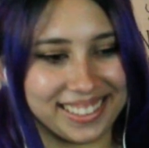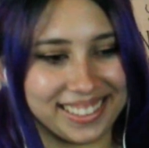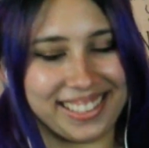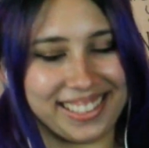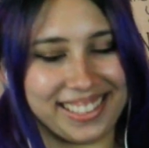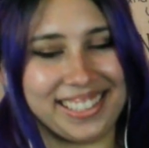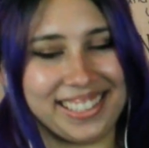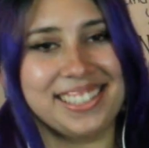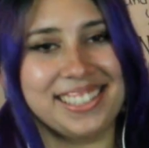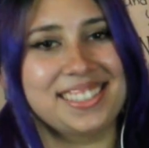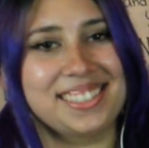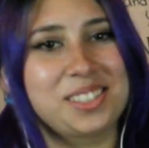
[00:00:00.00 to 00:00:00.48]

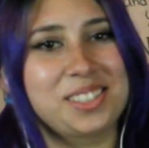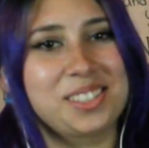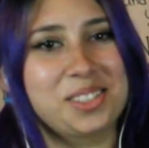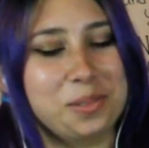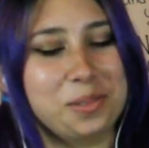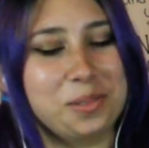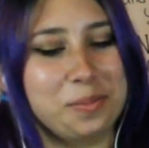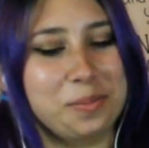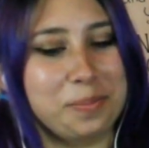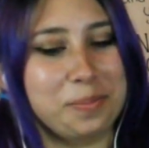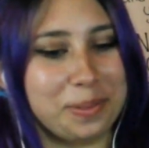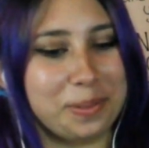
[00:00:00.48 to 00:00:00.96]
He's a
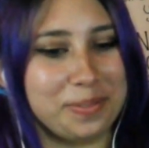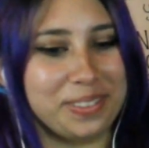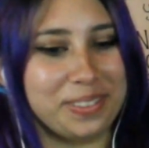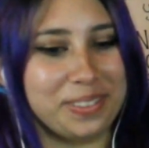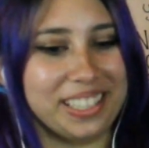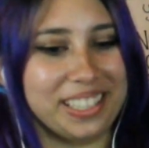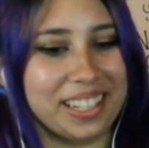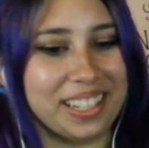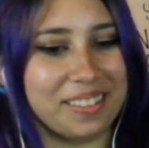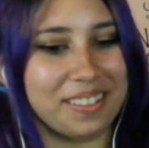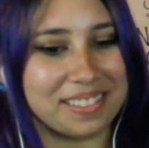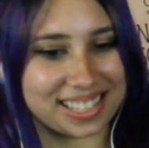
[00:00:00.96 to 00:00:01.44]
super
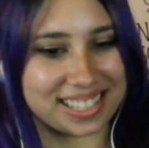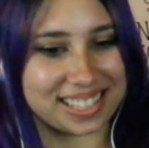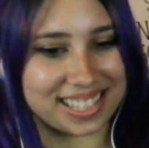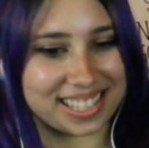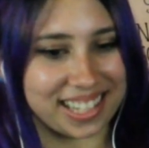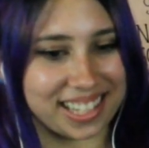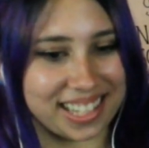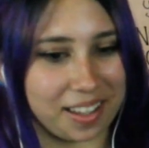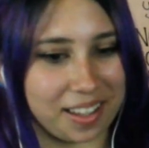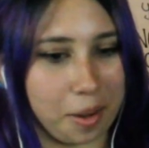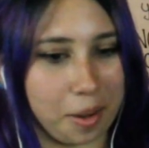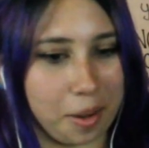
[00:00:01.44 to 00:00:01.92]
villain. I was
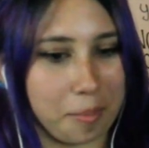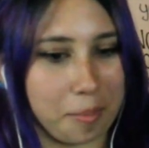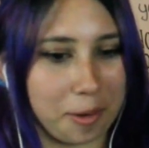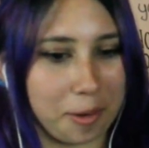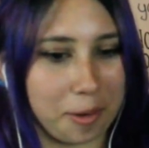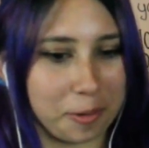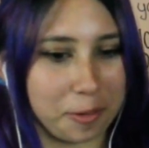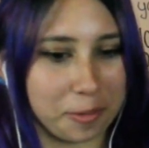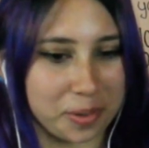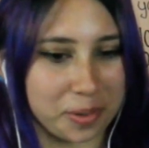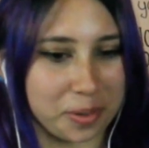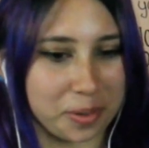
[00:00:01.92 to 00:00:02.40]
thinking
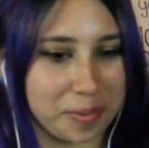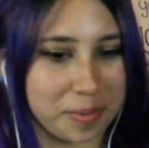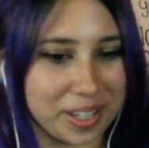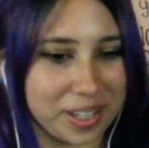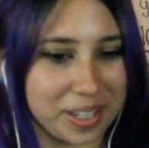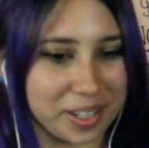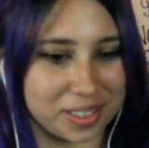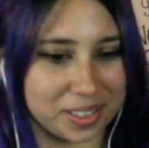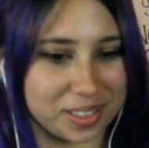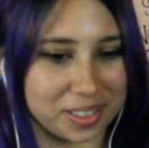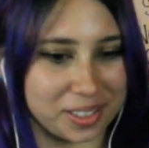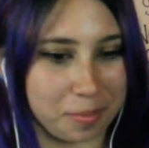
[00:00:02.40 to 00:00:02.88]
about
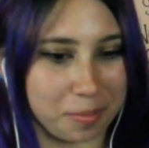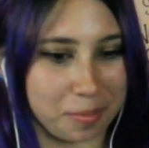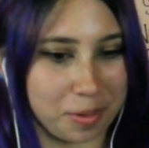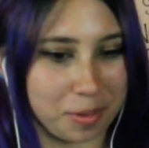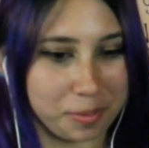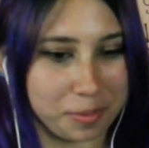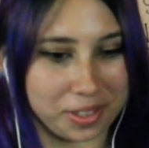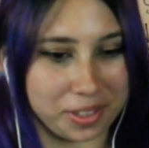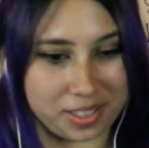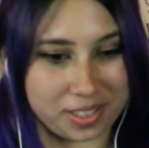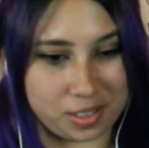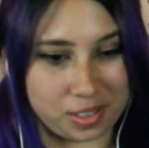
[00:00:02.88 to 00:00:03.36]
Ruby or
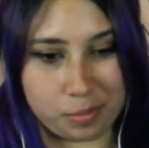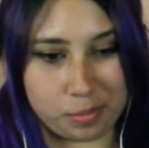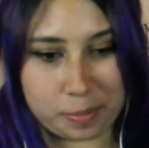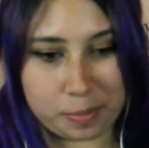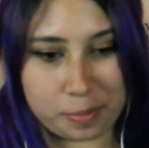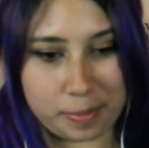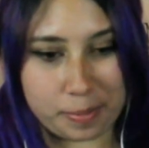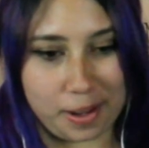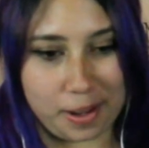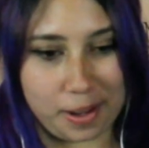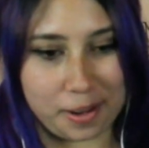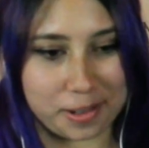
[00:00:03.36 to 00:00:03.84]
someone with
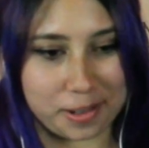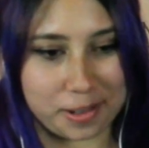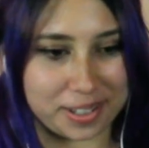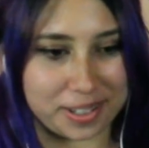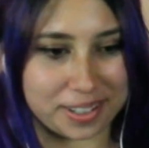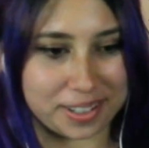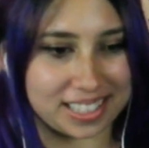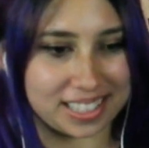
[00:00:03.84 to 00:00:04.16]
superpowers.